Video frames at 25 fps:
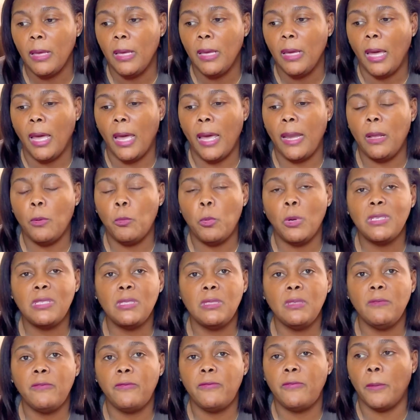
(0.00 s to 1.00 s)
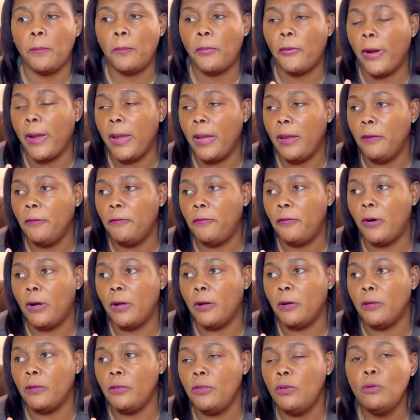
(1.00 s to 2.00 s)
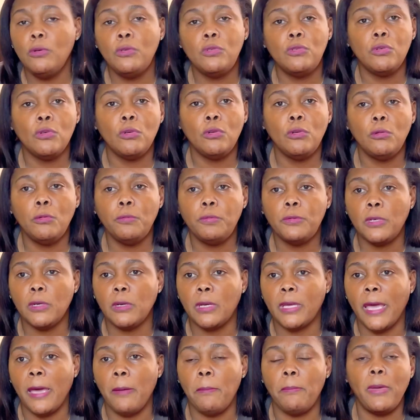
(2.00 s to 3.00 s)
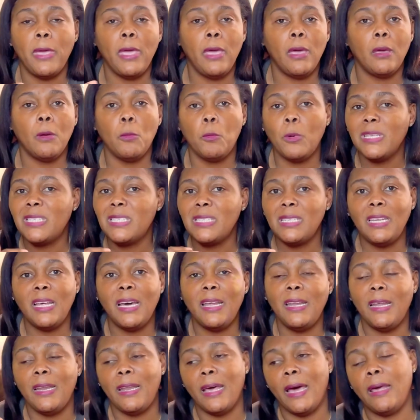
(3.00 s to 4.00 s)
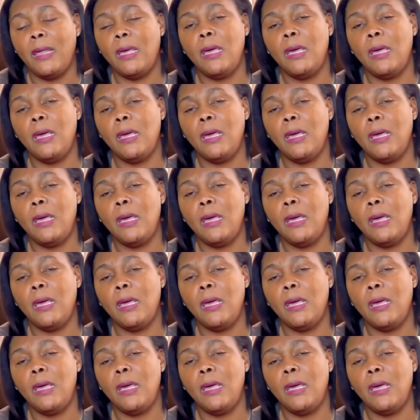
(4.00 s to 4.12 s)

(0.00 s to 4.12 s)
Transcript: and it wasn't for praying for YouTube to get big. It wasn't none of that.